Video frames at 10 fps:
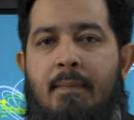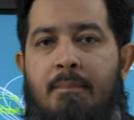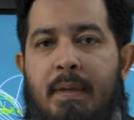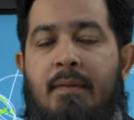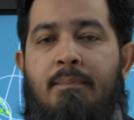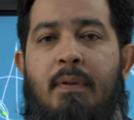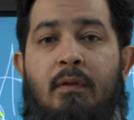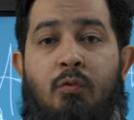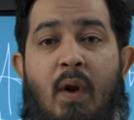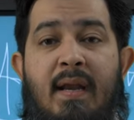being
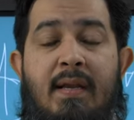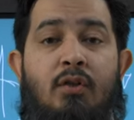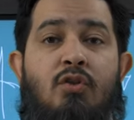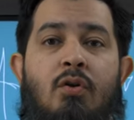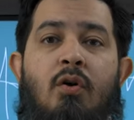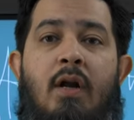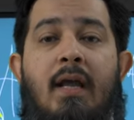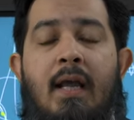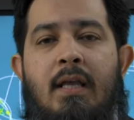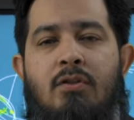built right next door
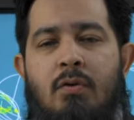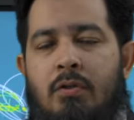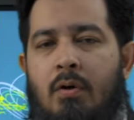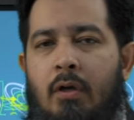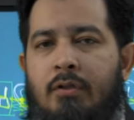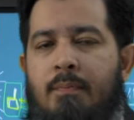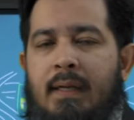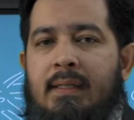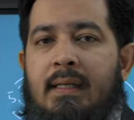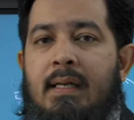is going to
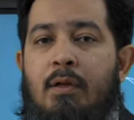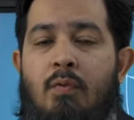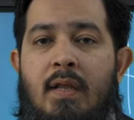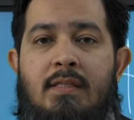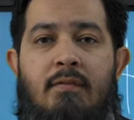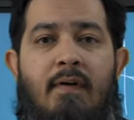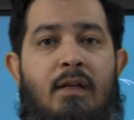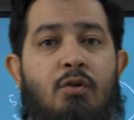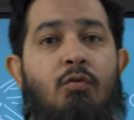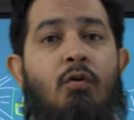automatically raise the
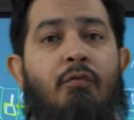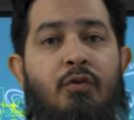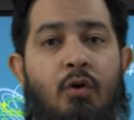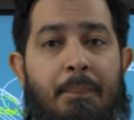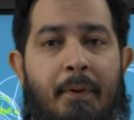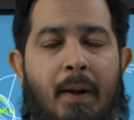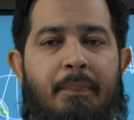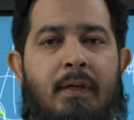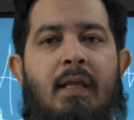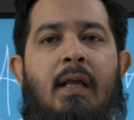value of your
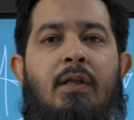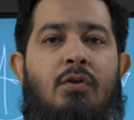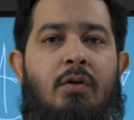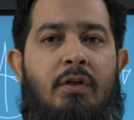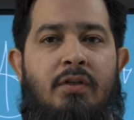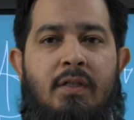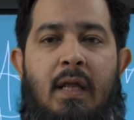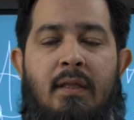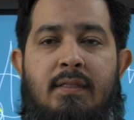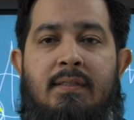property. And you're going to see
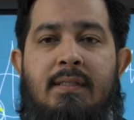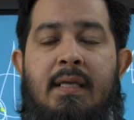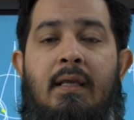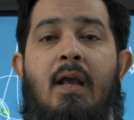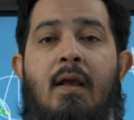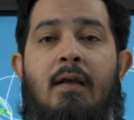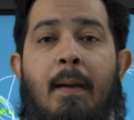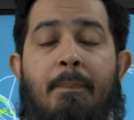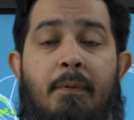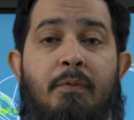
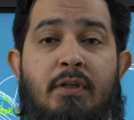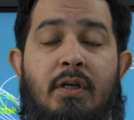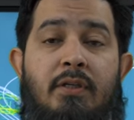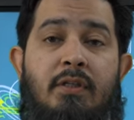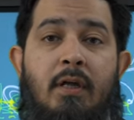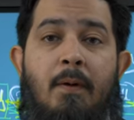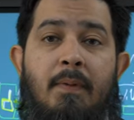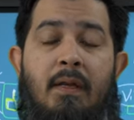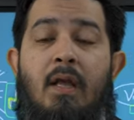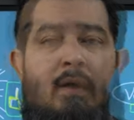capital appreciation come
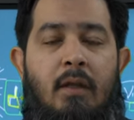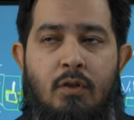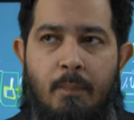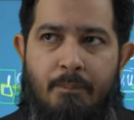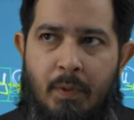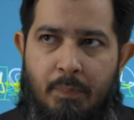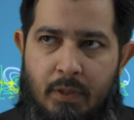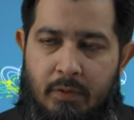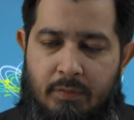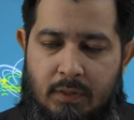in. So the
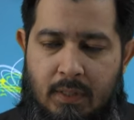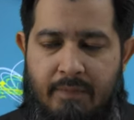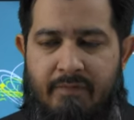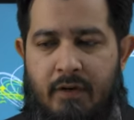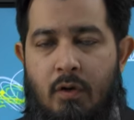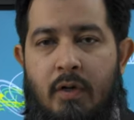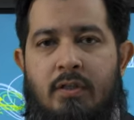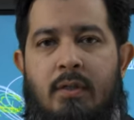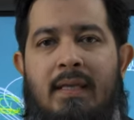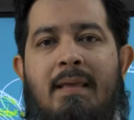point of this video is
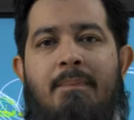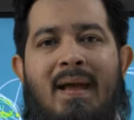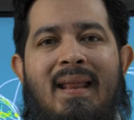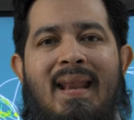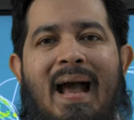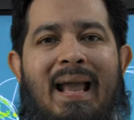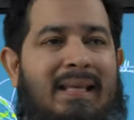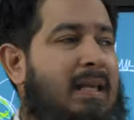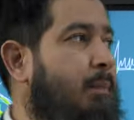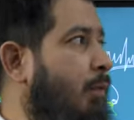to keep an eye,
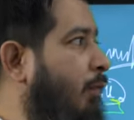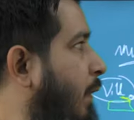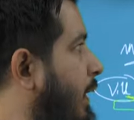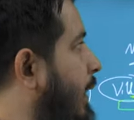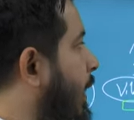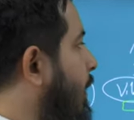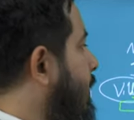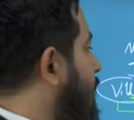keep your finger